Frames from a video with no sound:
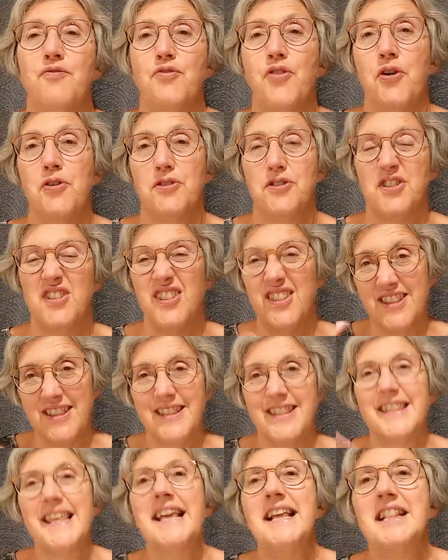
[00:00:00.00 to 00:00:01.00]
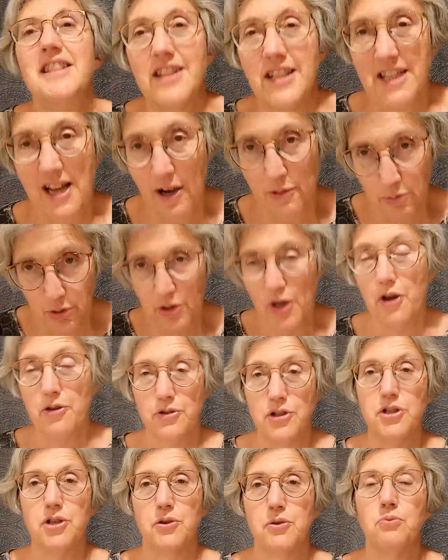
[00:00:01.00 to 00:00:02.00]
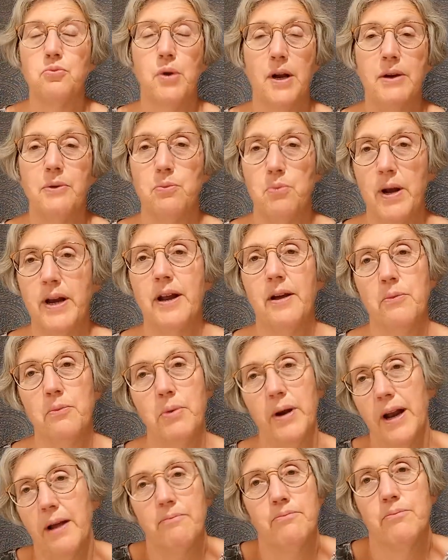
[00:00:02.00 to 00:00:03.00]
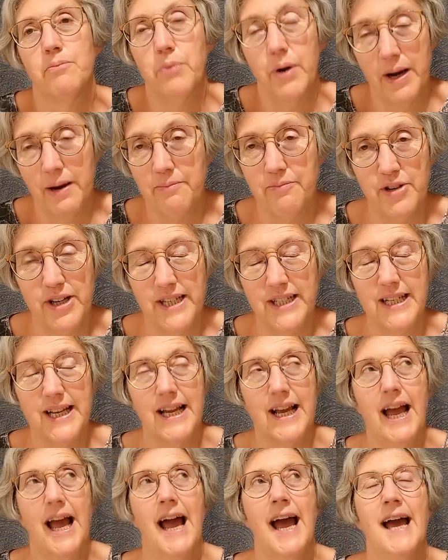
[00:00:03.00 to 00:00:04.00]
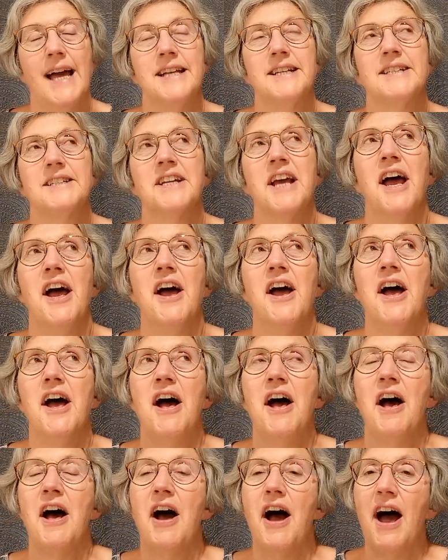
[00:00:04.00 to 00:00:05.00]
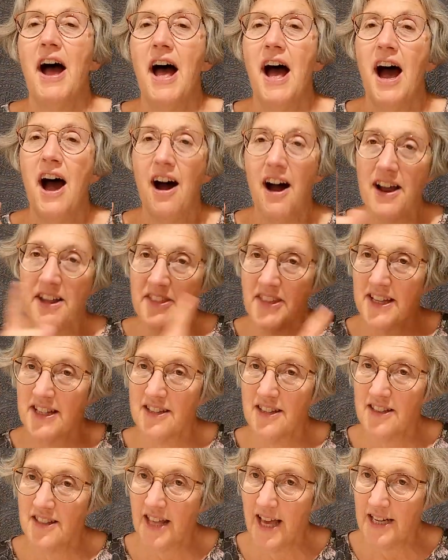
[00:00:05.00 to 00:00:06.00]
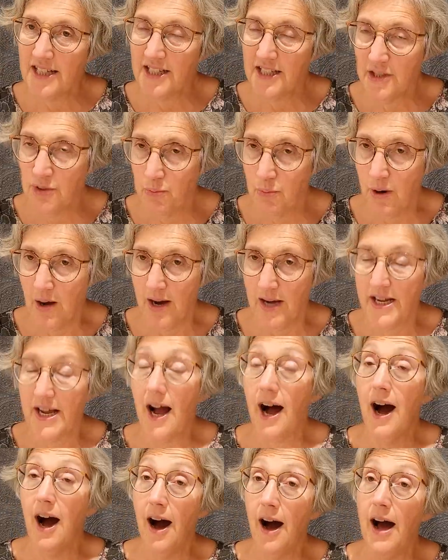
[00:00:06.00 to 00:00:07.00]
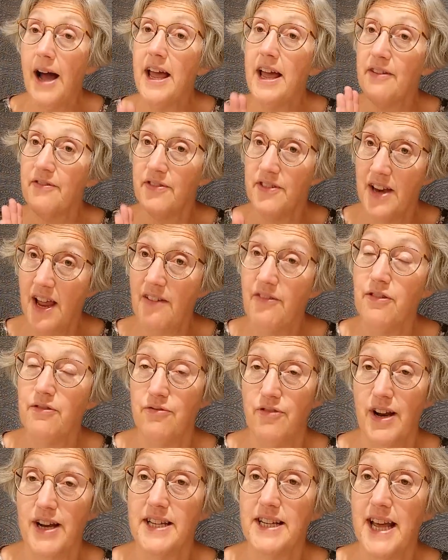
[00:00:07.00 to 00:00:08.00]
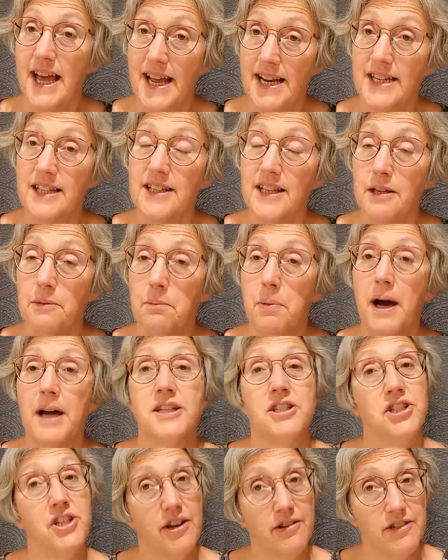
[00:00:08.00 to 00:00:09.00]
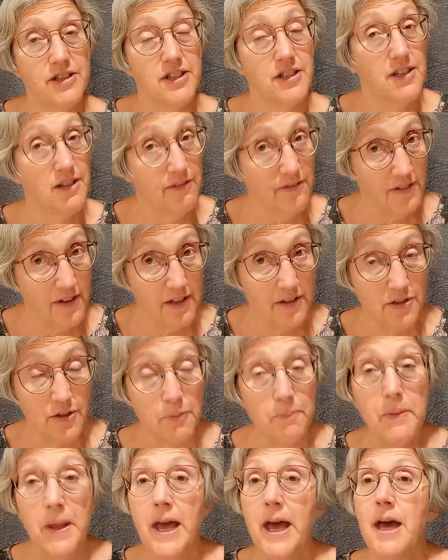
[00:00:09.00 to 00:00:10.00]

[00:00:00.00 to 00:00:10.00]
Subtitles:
first thing that I will go to when I'm reading, and I think that is why I have never read anything by Sheridan Le Fanu,